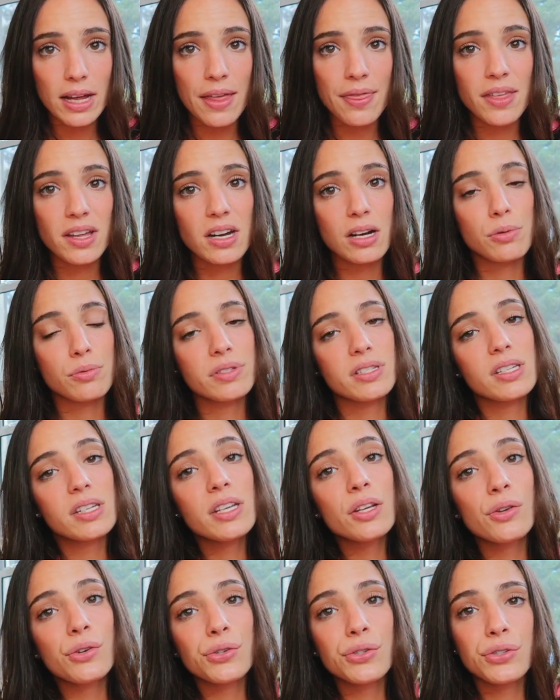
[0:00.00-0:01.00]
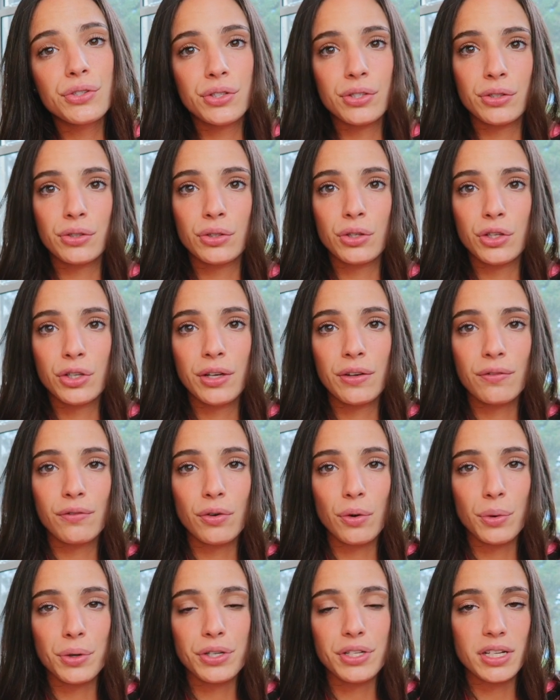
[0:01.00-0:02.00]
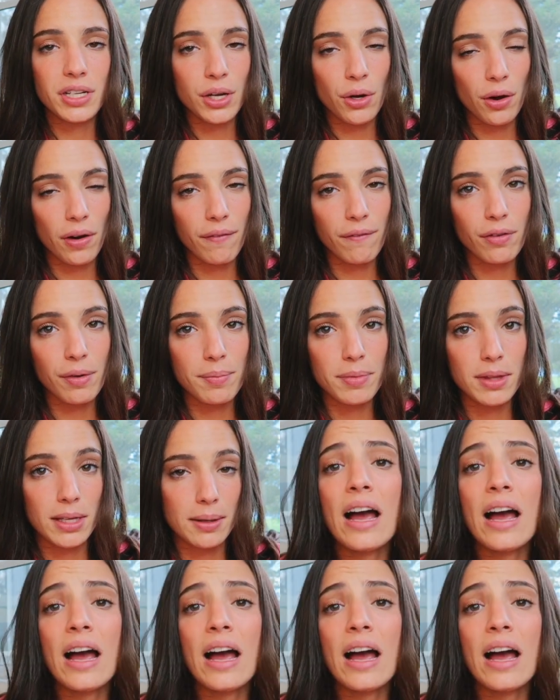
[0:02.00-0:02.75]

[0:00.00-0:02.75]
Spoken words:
and that I was eager to looking forward to hearing from them.